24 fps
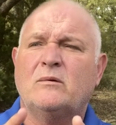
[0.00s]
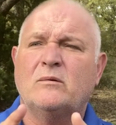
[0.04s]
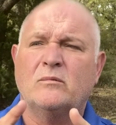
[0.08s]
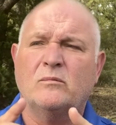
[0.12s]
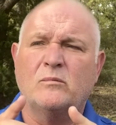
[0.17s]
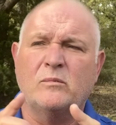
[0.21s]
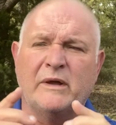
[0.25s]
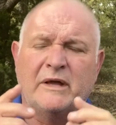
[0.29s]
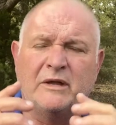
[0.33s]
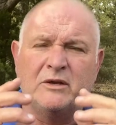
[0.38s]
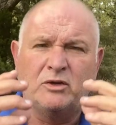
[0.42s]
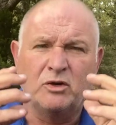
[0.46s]

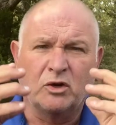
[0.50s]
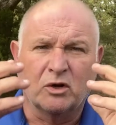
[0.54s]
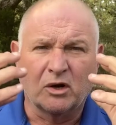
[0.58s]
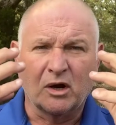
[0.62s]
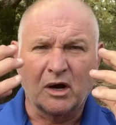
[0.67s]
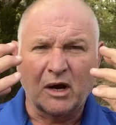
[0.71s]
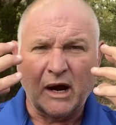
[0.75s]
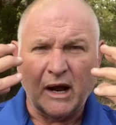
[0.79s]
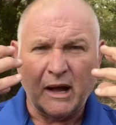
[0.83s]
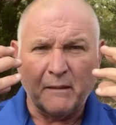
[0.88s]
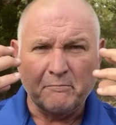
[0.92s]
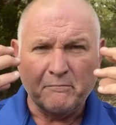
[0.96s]
When
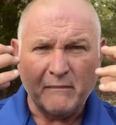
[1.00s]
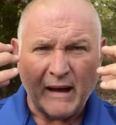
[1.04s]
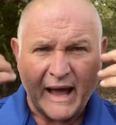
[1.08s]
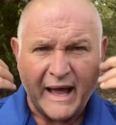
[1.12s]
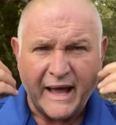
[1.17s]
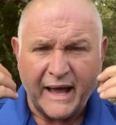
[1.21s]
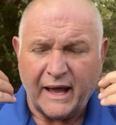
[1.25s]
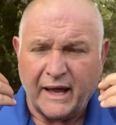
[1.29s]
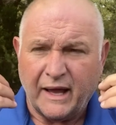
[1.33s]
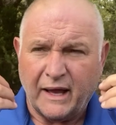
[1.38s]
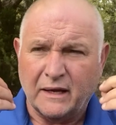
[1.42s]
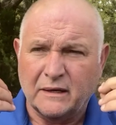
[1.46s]
your
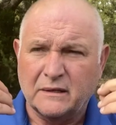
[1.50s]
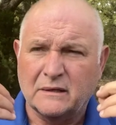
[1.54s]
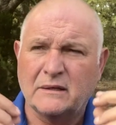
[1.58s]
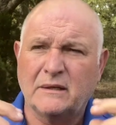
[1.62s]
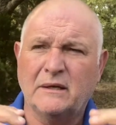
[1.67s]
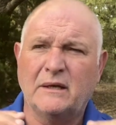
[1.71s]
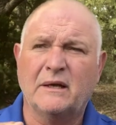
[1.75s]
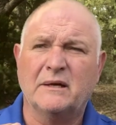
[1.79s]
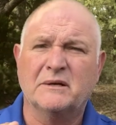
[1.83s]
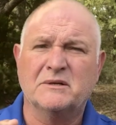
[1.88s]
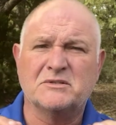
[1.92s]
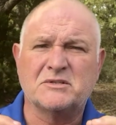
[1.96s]
mind
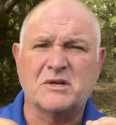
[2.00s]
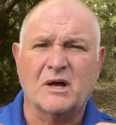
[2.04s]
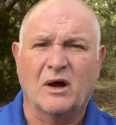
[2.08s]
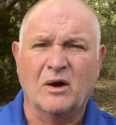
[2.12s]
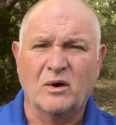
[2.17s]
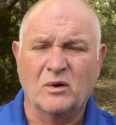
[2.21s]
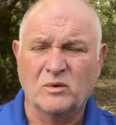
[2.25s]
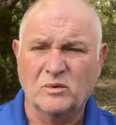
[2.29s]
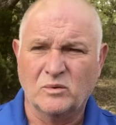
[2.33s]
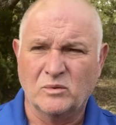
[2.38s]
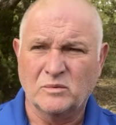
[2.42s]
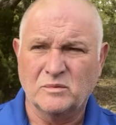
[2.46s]
is
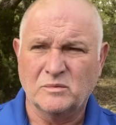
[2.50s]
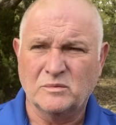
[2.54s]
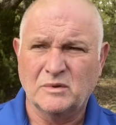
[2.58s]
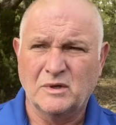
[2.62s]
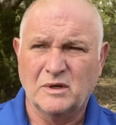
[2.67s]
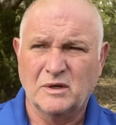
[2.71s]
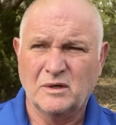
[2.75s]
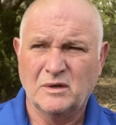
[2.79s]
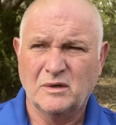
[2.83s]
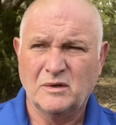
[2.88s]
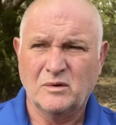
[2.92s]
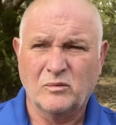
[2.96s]
on
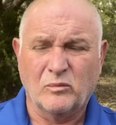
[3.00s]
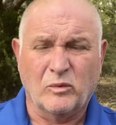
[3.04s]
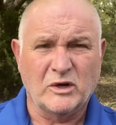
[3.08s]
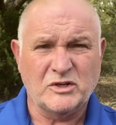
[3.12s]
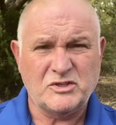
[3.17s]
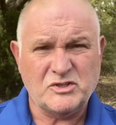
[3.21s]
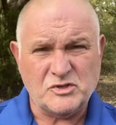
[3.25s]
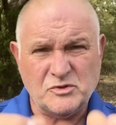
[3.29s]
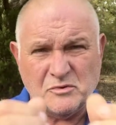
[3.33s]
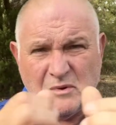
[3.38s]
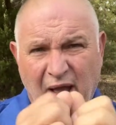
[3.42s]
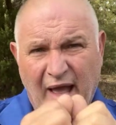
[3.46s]

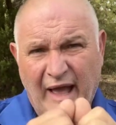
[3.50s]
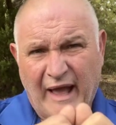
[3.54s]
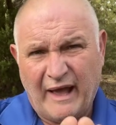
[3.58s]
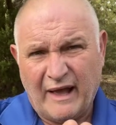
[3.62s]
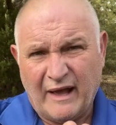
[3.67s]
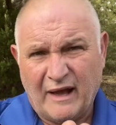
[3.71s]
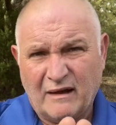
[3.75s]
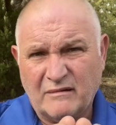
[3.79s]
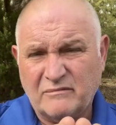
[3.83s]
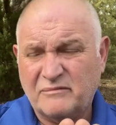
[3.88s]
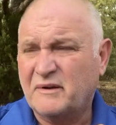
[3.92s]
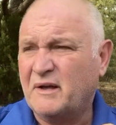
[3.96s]
what you
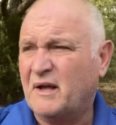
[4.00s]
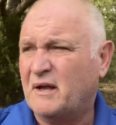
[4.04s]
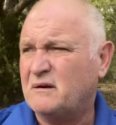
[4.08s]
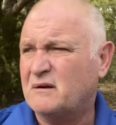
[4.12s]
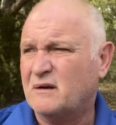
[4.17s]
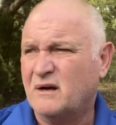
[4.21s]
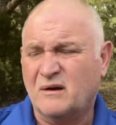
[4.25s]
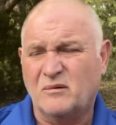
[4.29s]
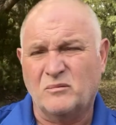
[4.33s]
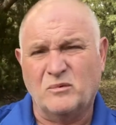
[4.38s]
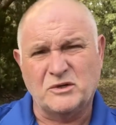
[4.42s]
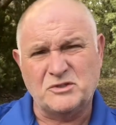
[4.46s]
have and
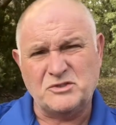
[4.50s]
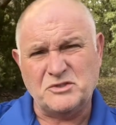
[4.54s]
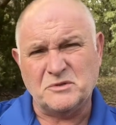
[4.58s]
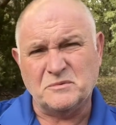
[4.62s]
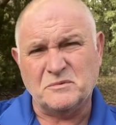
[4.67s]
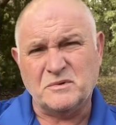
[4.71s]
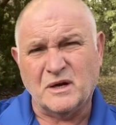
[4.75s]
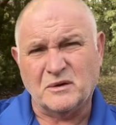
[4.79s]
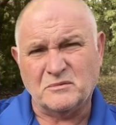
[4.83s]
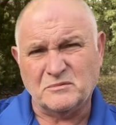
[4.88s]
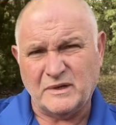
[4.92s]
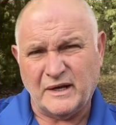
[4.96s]
not what you
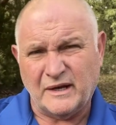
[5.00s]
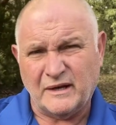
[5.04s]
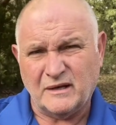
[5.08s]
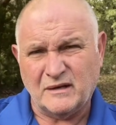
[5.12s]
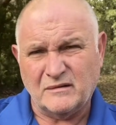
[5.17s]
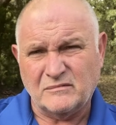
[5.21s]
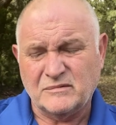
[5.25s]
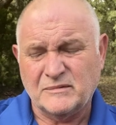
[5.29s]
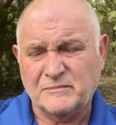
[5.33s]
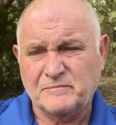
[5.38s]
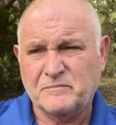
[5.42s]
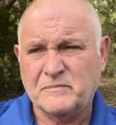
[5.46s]
don't have,
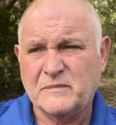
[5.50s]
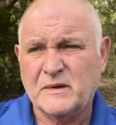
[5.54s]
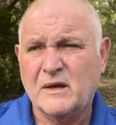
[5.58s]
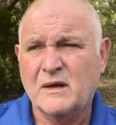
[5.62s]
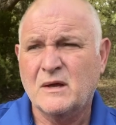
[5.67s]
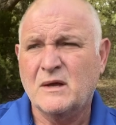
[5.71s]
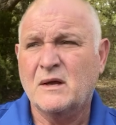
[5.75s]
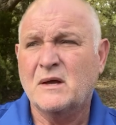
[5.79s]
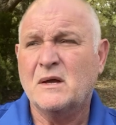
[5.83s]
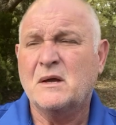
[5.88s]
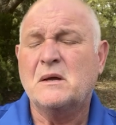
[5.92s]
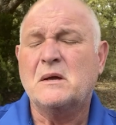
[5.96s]

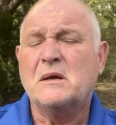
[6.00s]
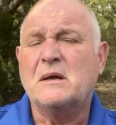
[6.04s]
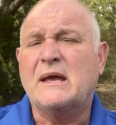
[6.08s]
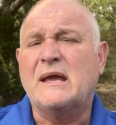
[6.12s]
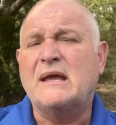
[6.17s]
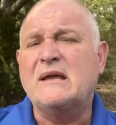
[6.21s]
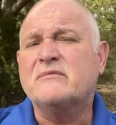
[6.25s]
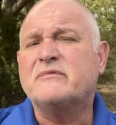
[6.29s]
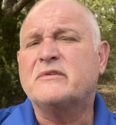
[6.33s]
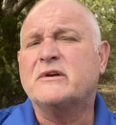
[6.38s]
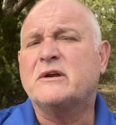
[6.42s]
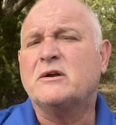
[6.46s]

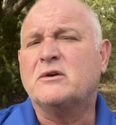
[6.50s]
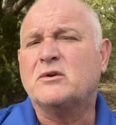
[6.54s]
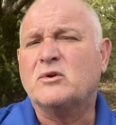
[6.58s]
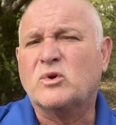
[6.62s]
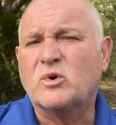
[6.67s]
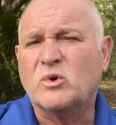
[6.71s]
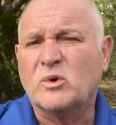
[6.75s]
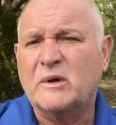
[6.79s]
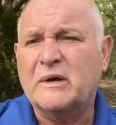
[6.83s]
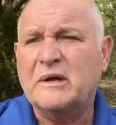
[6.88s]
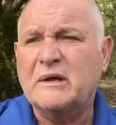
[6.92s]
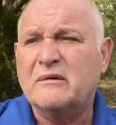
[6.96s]
even in
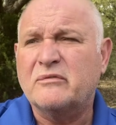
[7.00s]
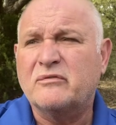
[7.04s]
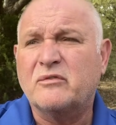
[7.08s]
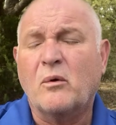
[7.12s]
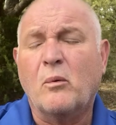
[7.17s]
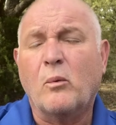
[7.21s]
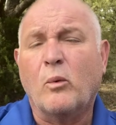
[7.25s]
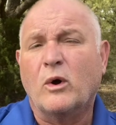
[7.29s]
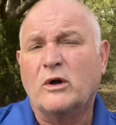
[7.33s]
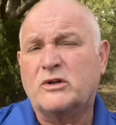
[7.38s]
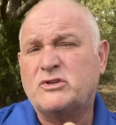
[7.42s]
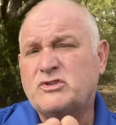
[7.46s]
grief,
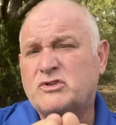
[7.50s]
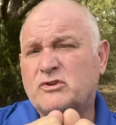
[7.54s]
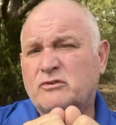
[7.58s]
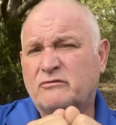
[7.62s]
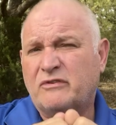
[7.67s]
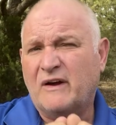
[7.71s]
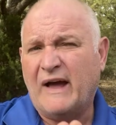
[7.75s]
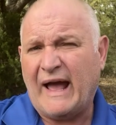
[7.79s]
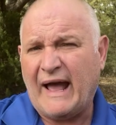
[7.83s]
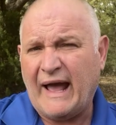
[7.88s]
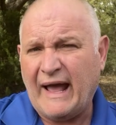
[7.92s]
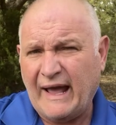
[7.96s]
what you've
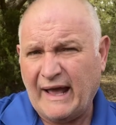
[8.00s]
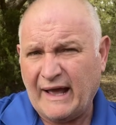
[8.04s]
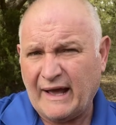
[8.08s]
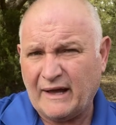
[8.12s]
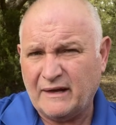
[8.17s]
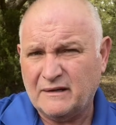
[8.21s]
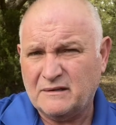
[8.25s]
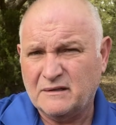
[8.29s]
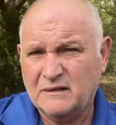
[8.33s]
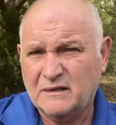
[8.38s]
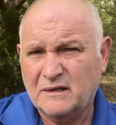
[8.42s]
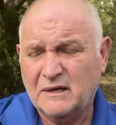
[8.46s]
had,